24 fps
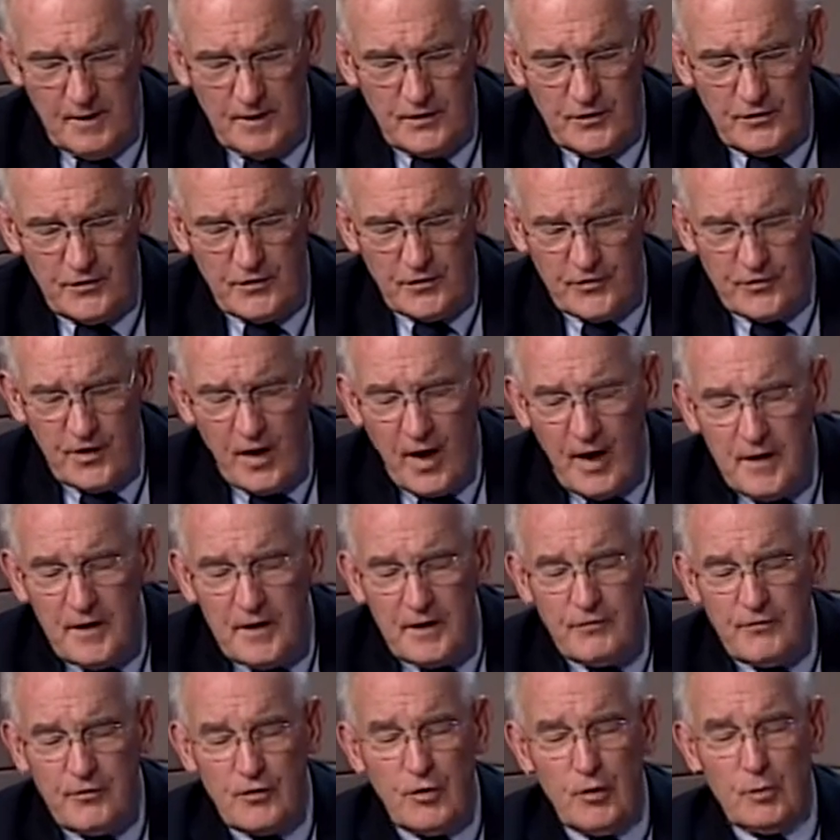Society
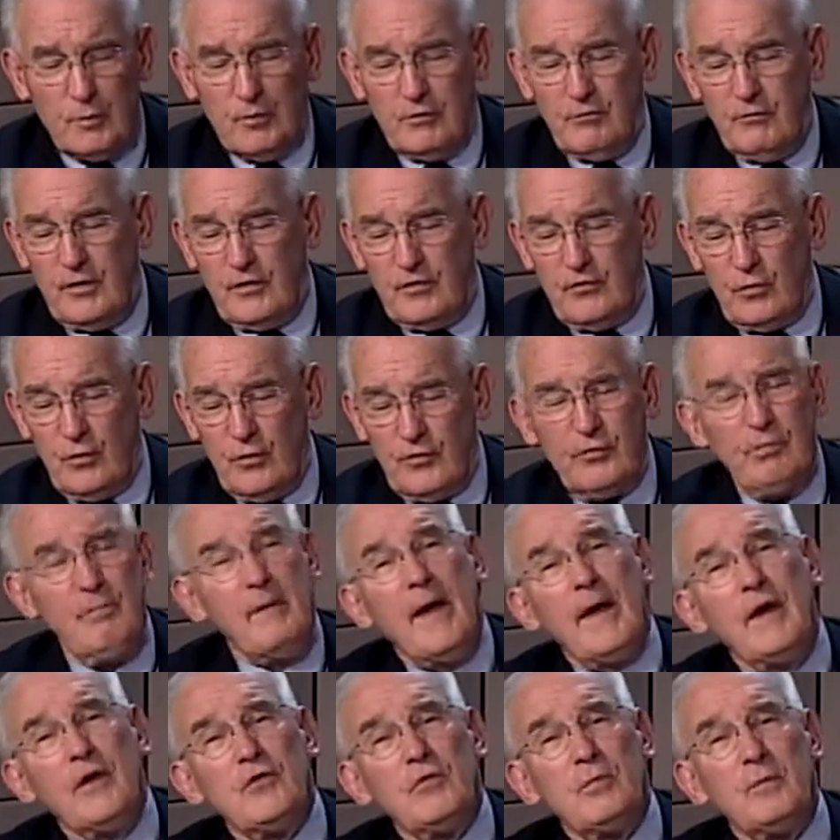for Human Resource
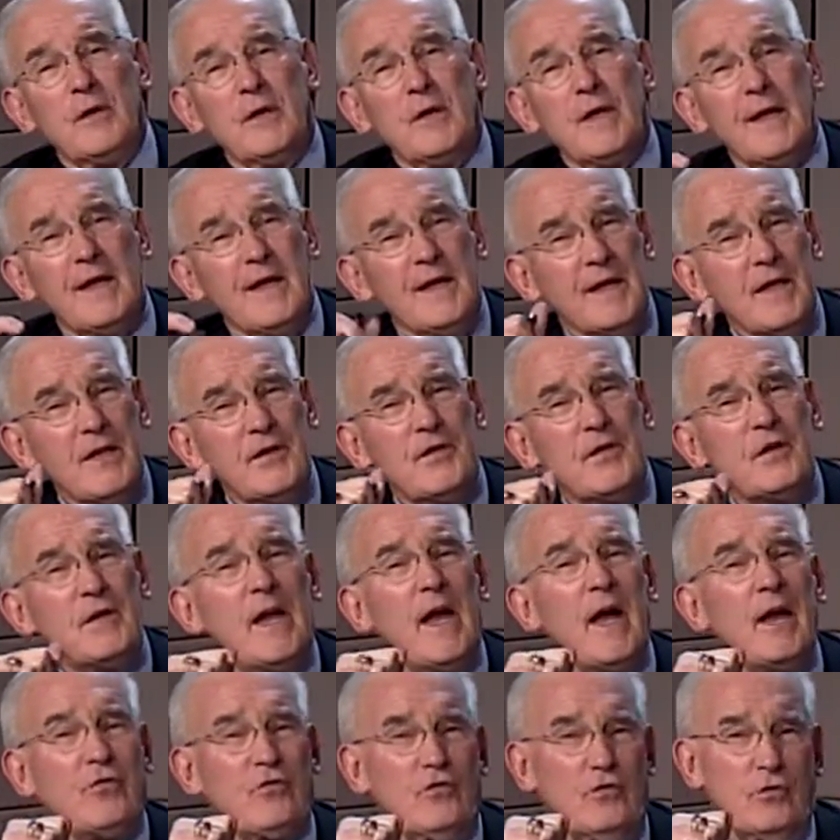Management, it's a
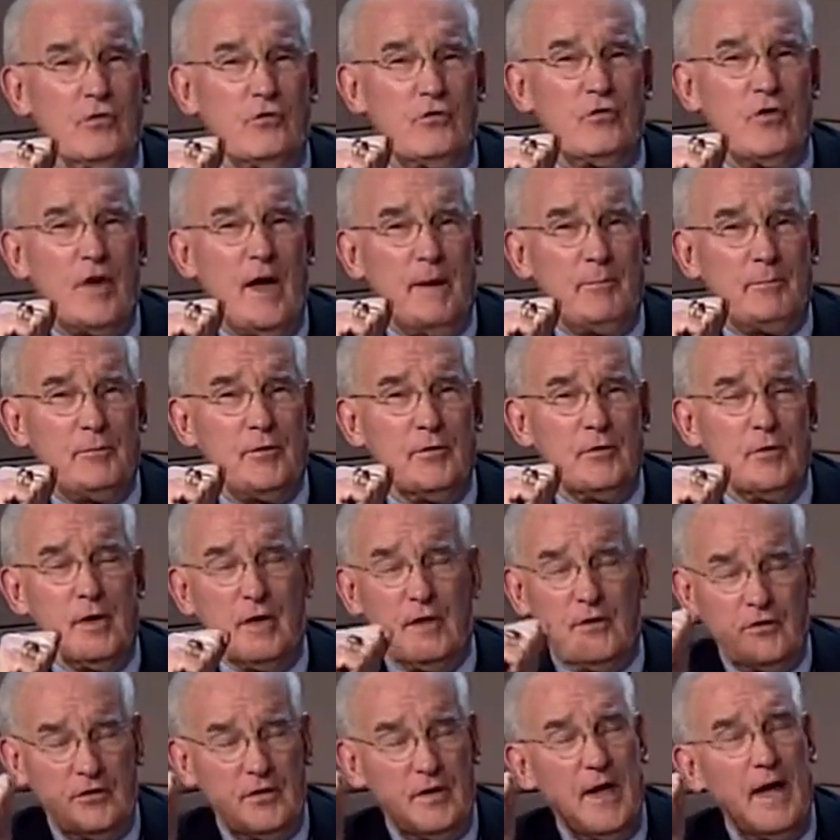national chapter.
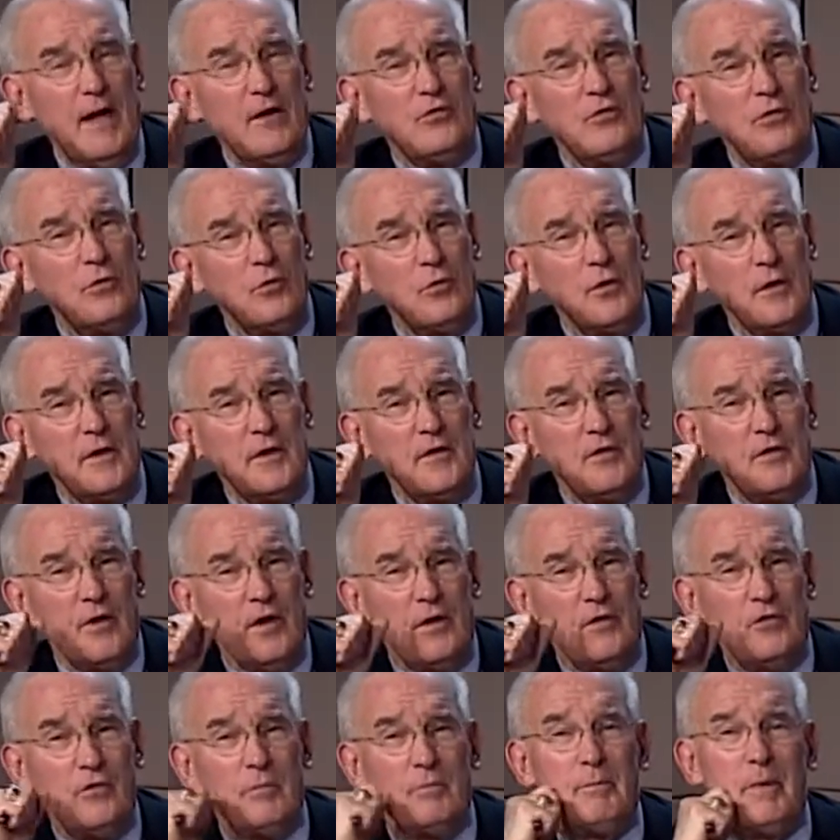It's a national
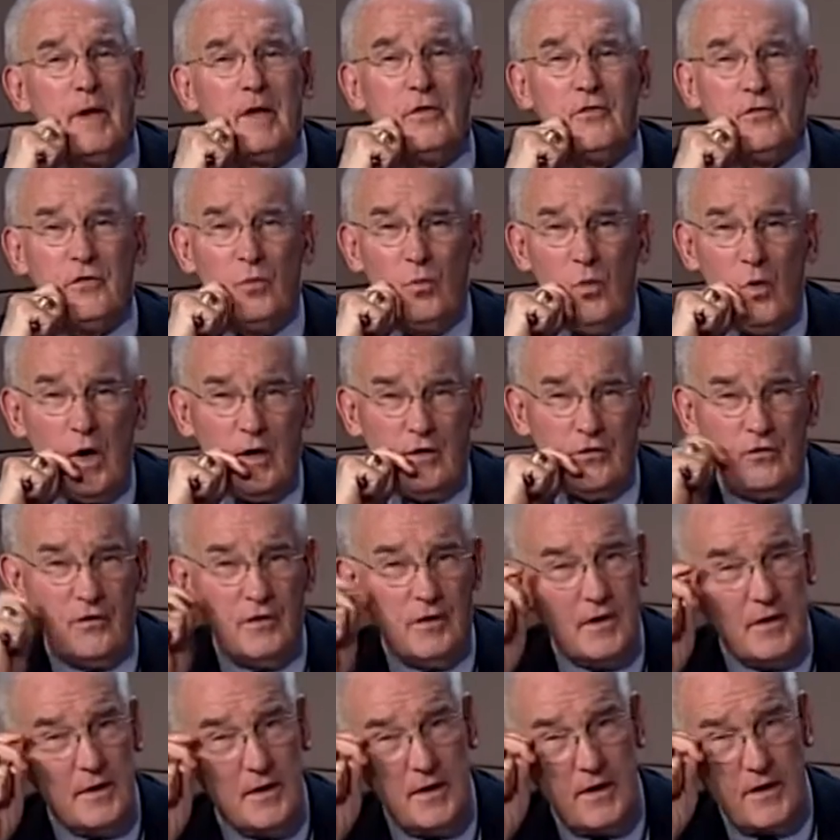organization based in
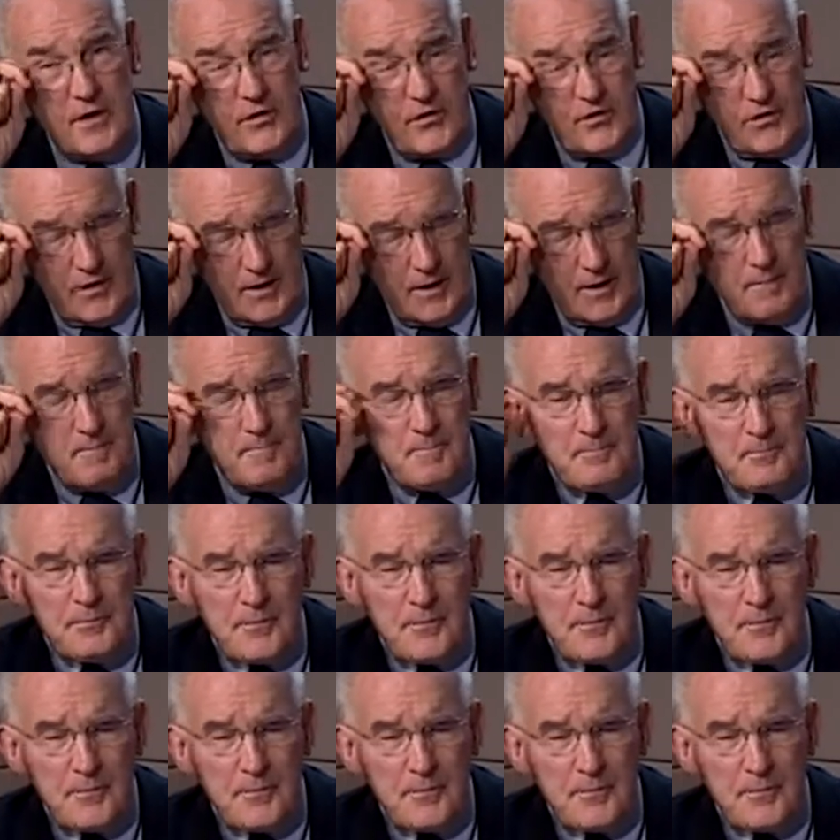Washington, D.C.